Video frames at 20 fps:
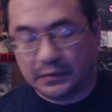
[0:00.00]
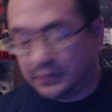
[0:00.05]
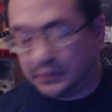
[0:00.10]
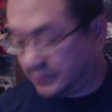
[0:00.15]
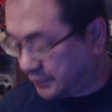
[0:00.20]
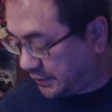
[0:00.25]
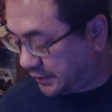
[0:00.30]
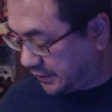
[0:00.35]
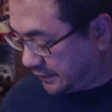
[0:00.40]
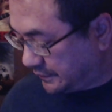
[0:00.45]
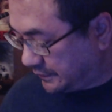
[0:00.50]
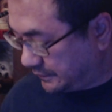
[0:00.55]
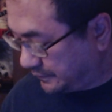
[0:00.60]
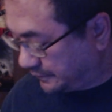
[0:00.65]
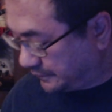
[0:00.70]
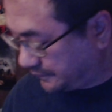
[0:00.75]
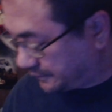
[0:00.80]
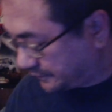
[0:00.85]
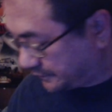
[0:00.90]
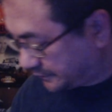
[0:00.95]
Okay,
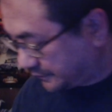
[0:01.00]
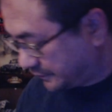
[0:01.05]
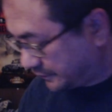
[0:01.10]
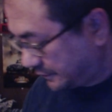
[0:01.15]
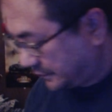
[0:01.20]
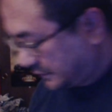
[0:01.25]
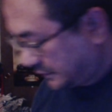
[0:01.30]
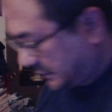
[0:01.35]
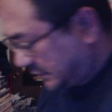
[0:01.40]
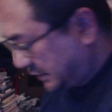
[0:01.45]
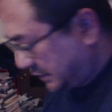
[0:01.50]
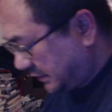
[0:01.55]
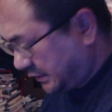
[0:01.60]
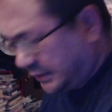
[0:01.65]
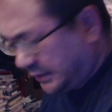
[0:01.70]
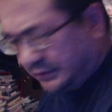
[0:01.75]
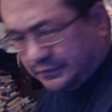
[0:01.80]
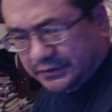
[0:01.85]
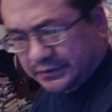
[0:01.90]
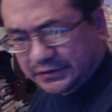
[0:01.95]
I
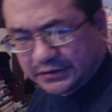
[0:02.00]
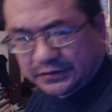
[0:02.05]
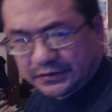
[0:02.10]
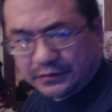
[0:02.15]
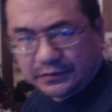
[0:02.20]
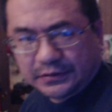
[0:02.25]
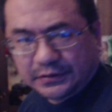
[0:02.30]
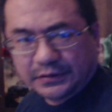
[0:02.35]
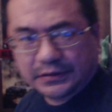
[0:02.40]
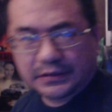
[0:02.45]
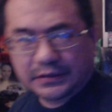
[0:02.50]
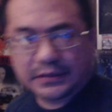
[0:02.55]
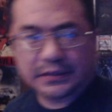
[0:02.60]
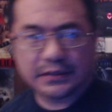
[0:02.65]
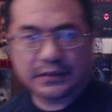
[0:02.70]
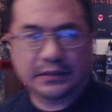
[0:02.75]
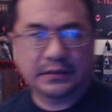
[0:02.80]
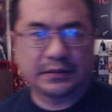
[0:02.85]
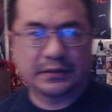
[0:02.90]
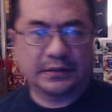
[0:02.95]
think we're starting to
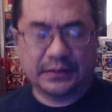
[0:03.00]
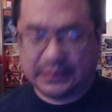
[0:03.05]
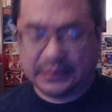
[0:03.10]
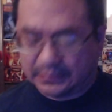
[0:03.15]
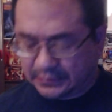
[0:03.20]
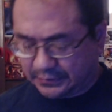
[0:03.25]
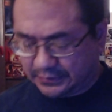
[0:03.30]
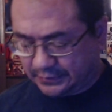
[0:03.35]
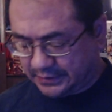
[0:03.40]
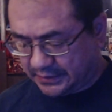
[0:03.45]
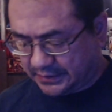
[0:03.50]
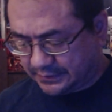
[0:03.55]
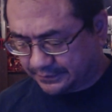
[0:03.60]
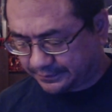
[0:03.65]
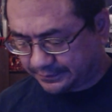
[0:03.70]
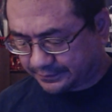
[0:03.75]
get down to it.